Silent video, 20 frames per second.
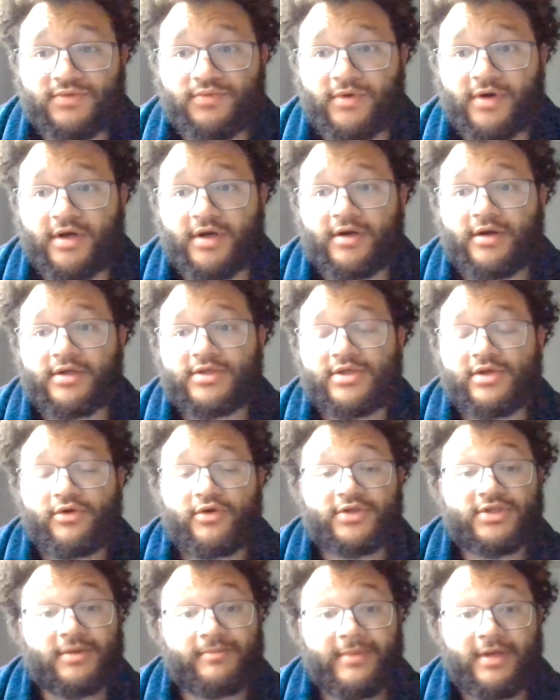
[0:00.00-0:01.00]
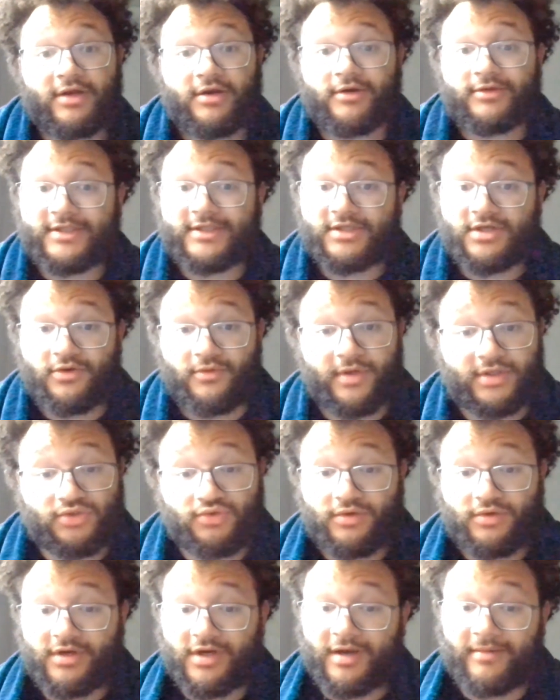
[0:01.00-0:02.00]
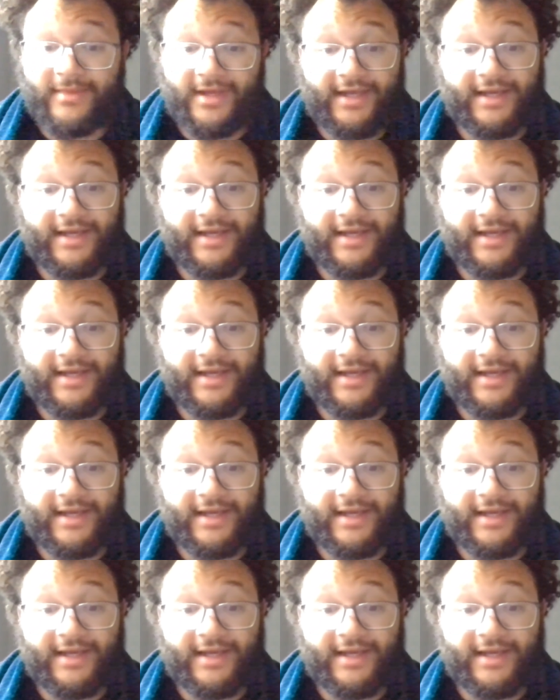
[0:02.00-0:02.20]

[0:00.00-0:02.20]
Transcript: where Saludos Amigos is going to come